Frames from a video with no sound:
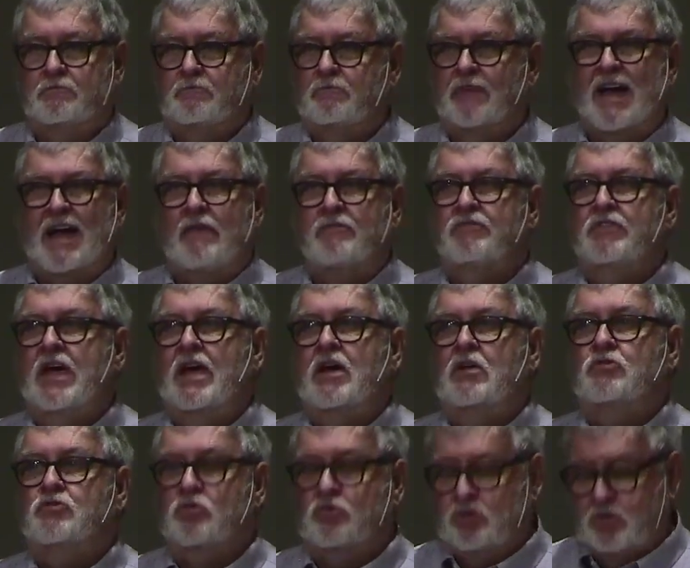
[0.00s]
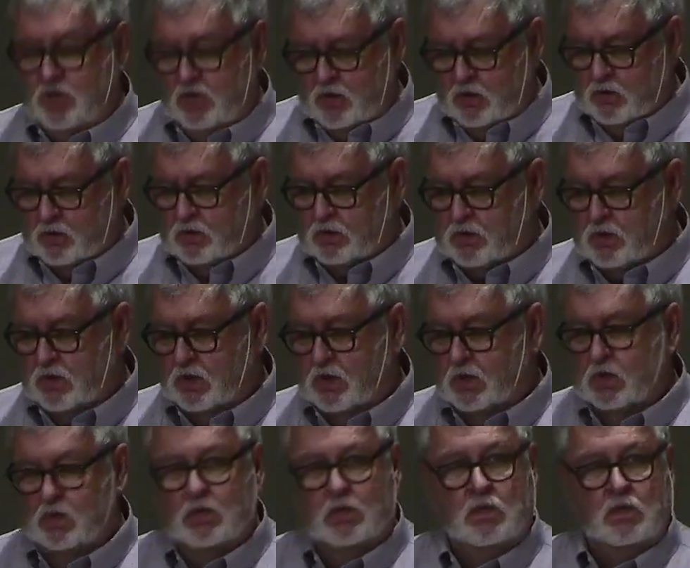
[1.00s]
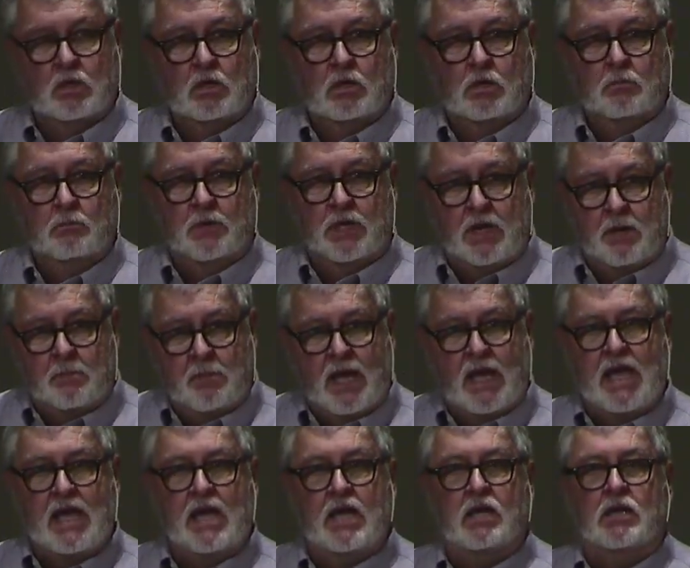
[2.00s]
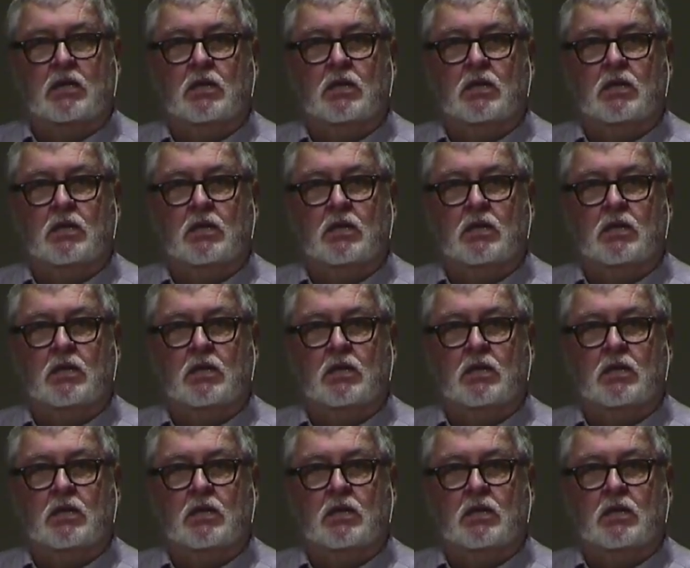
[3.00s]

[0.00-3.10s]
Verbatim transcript: 5,000 years. Be a man.